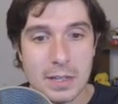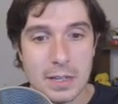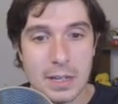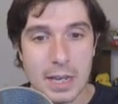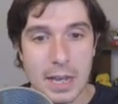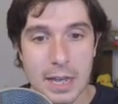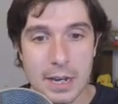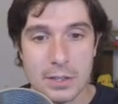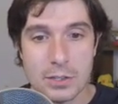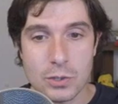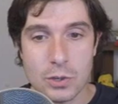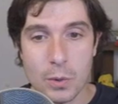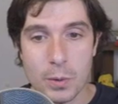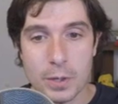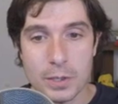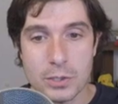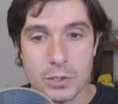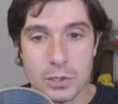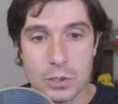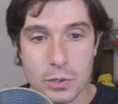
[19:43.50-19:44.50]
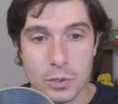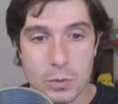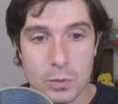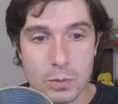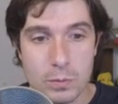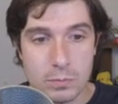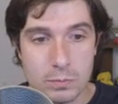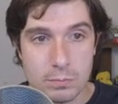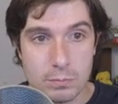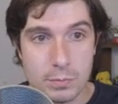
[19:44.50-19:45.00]
And it's going
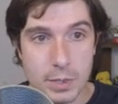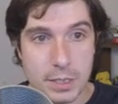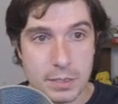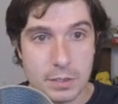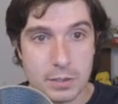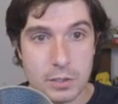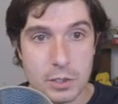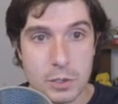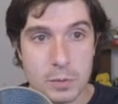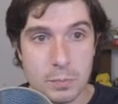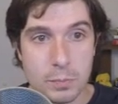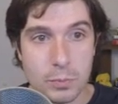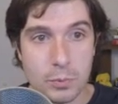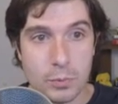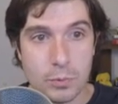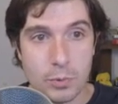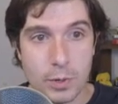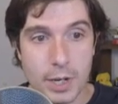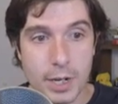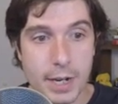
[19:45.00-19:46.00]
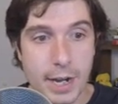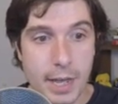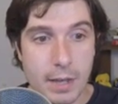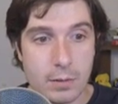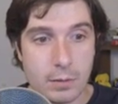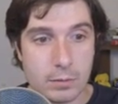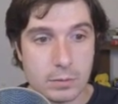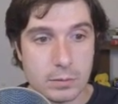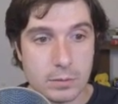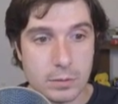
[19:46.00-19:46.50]
to basically just print it out.
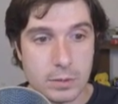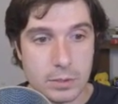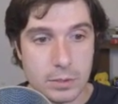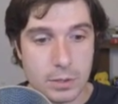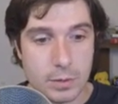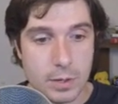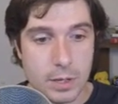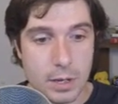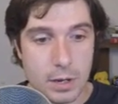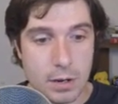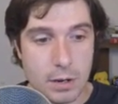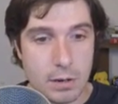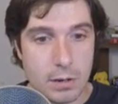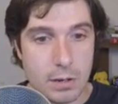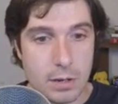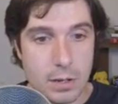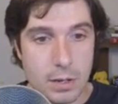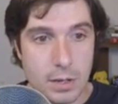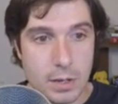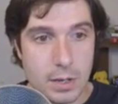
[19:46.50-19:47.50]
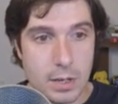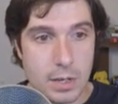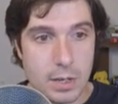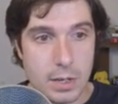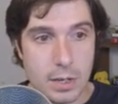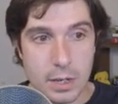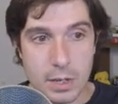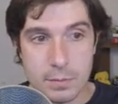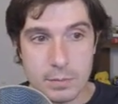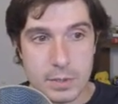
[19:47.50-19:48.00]
So here
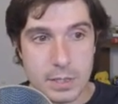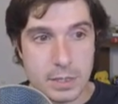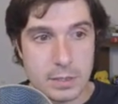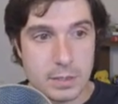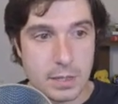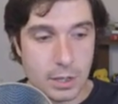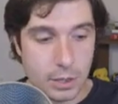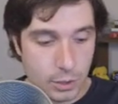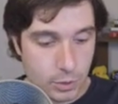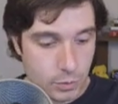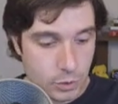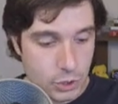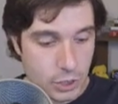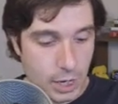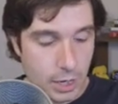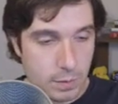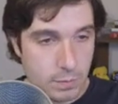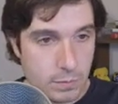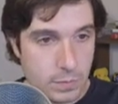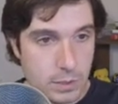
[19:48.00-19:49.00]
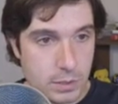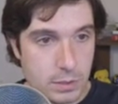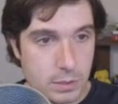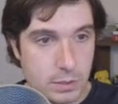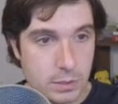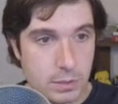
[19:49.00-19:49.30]
um, says, hello, James.